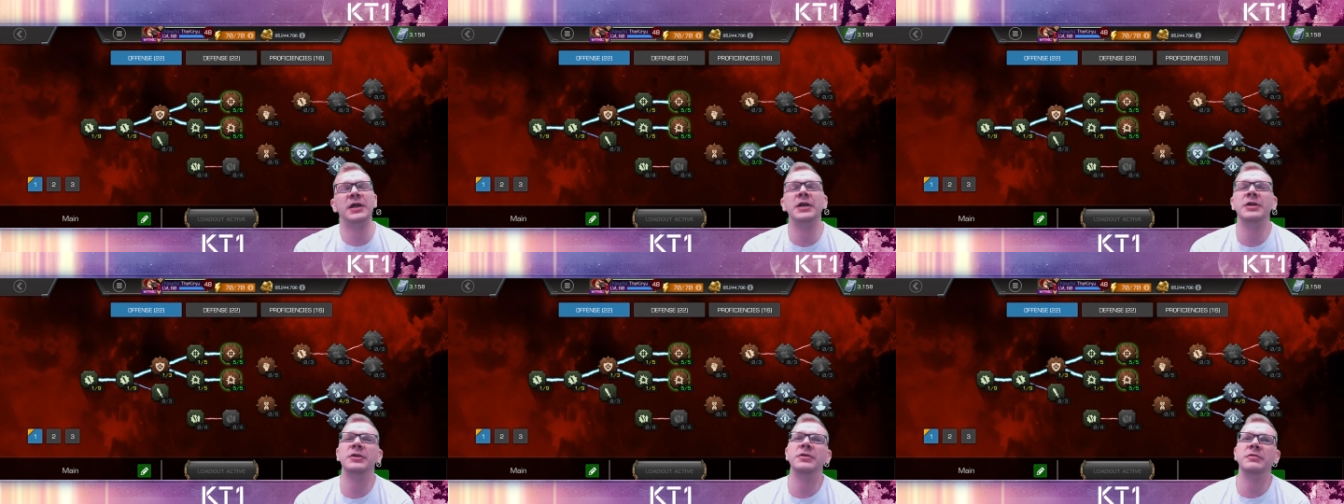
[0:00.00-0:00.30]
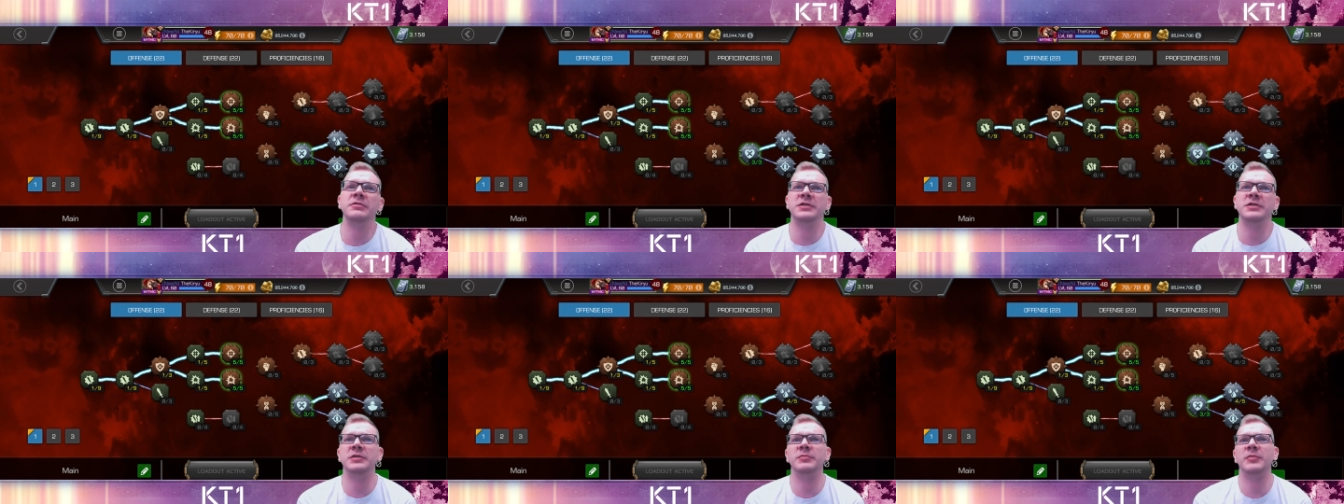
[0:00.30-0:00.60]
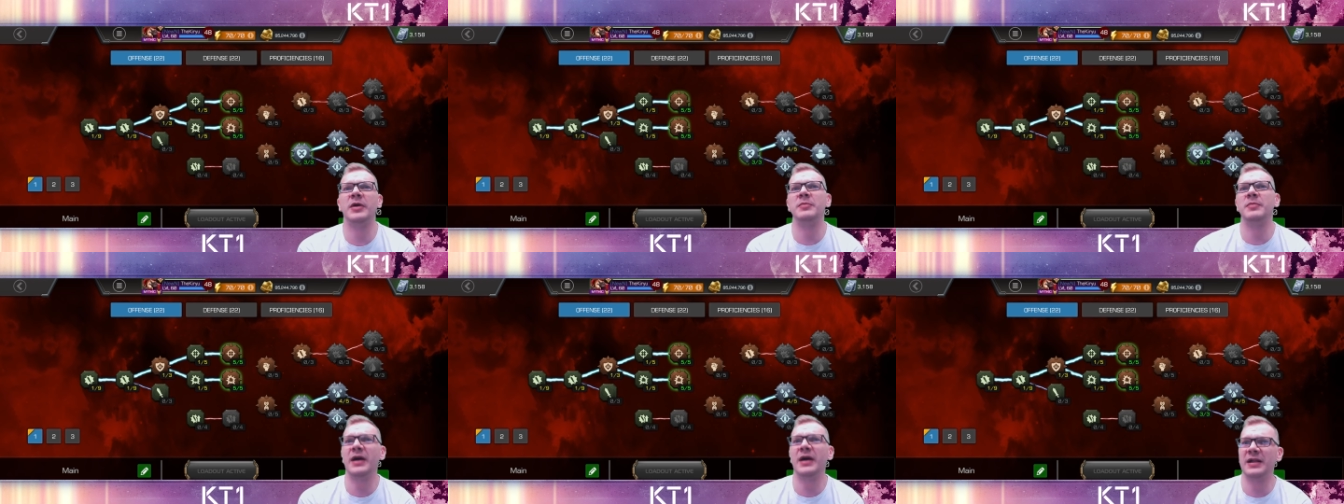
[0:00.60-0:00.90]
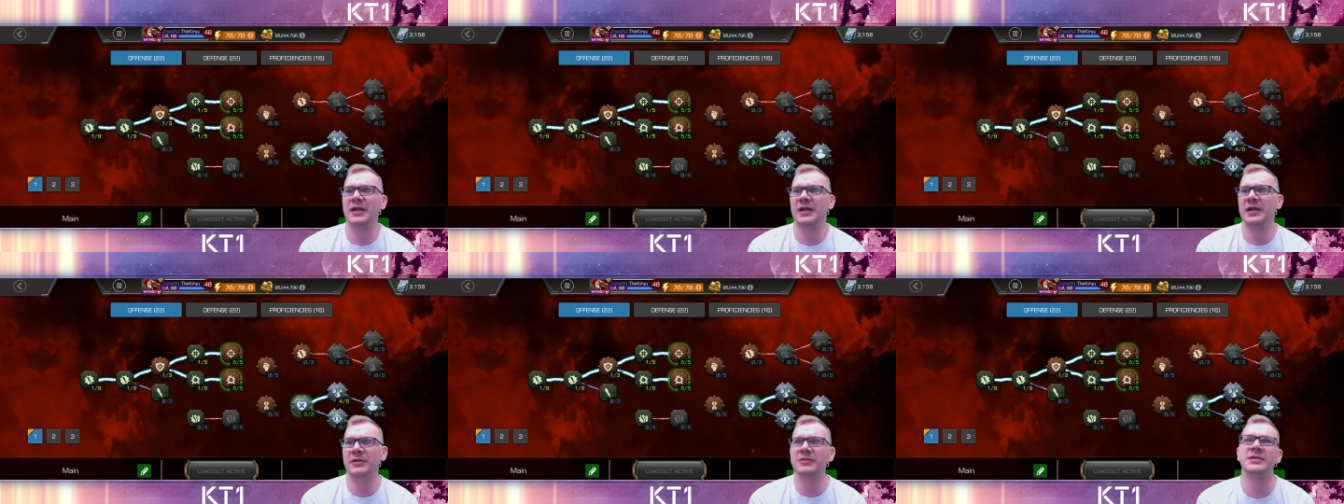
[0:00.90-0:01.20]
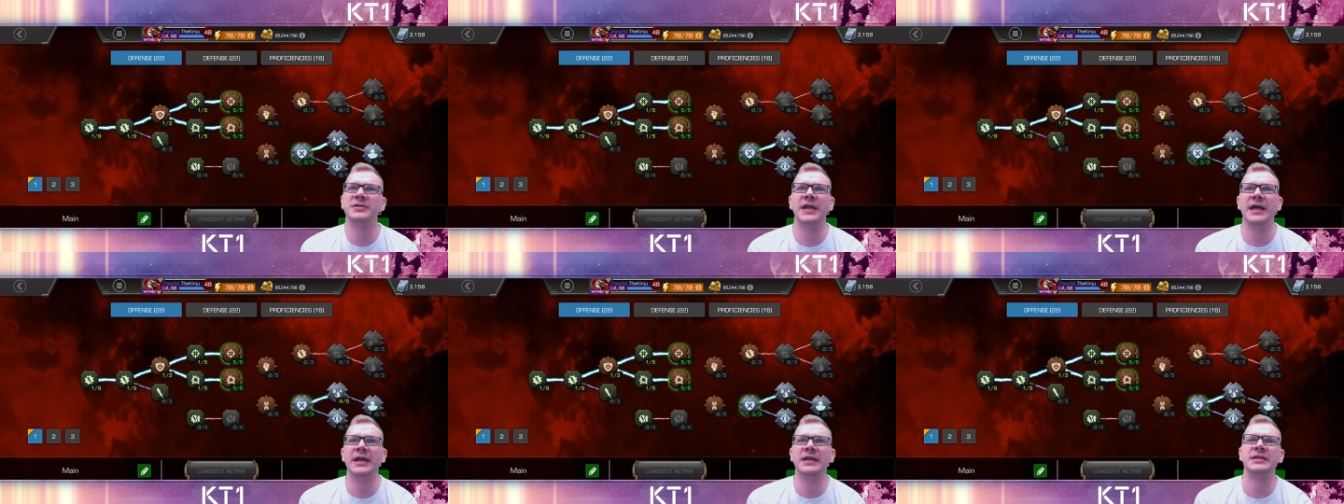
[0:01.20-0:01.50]
use in my
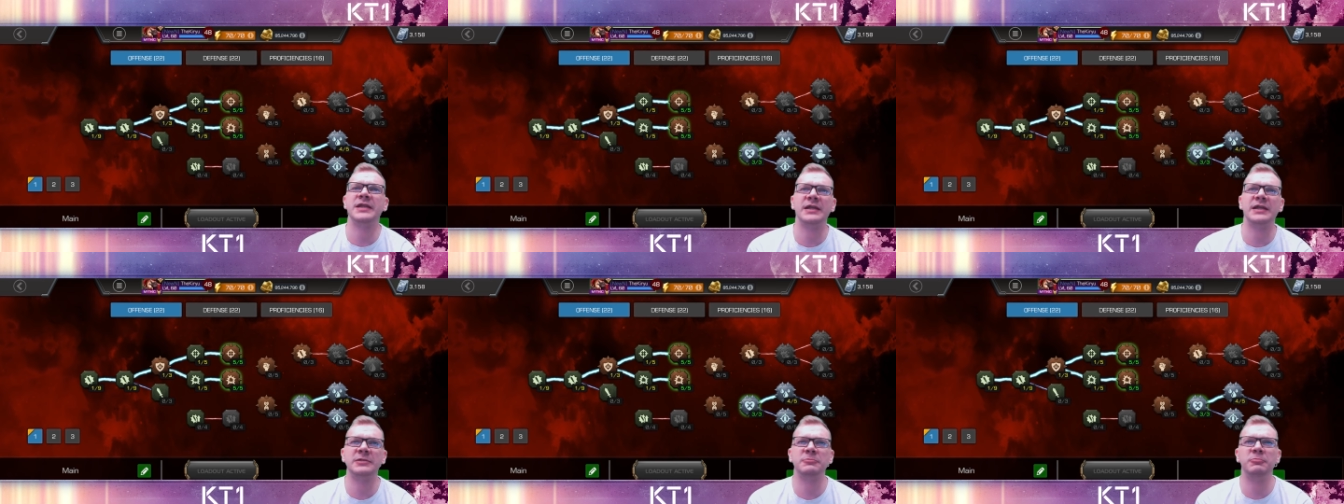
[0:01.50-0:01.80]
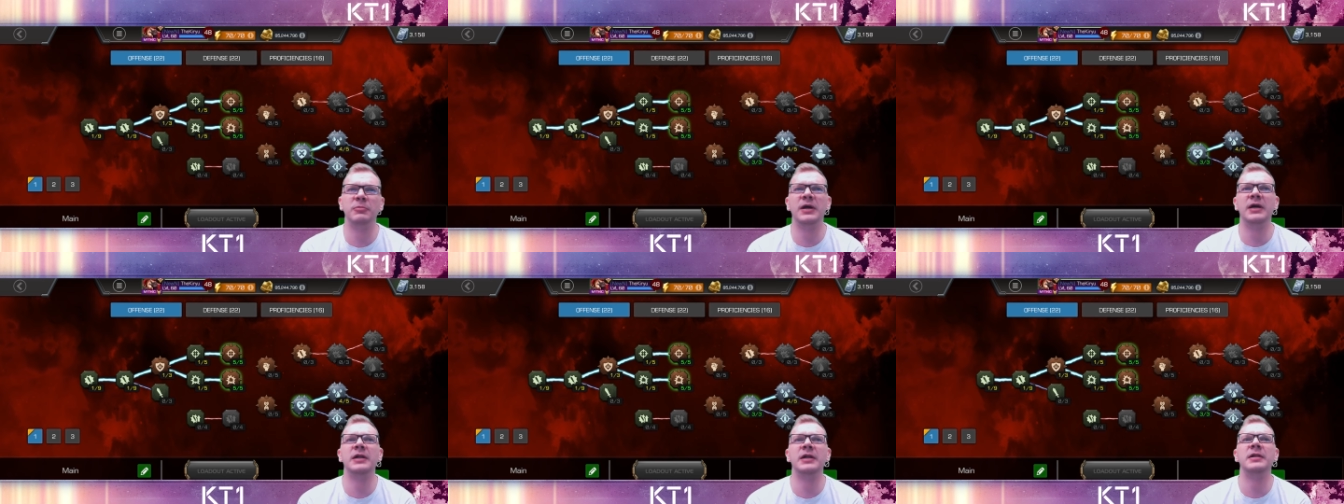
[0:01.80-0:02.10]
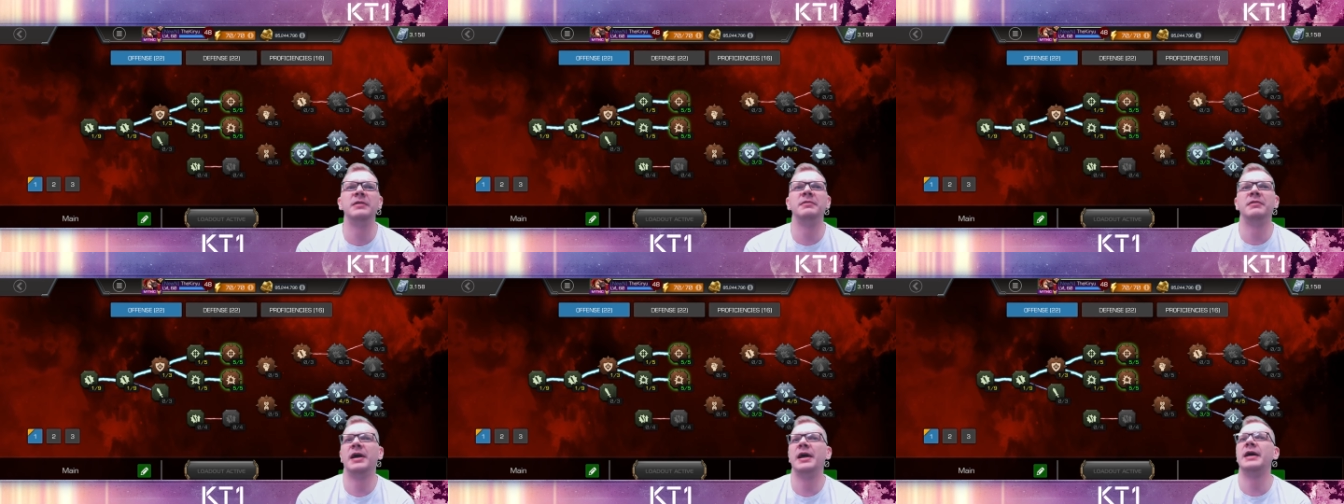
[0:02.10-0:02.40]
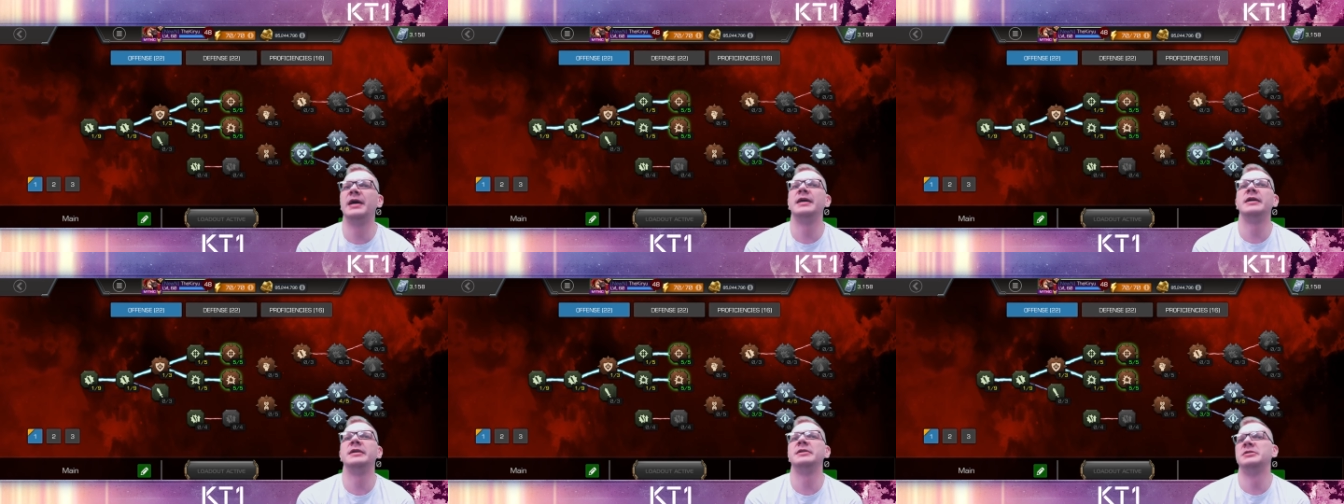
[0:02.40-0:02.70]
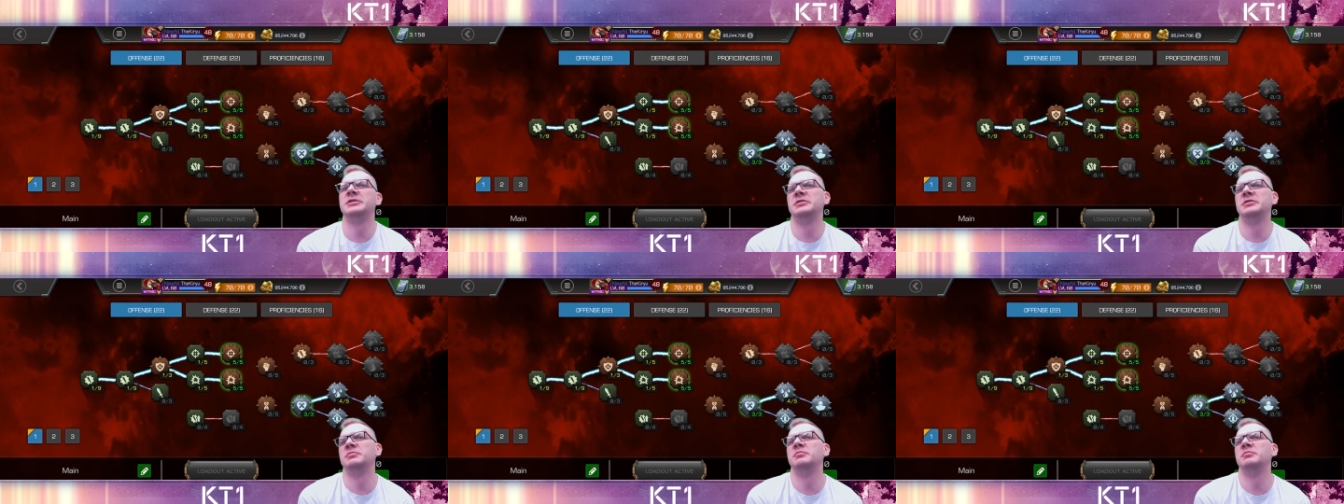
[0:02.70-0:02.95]
Battlegrounds decks as well as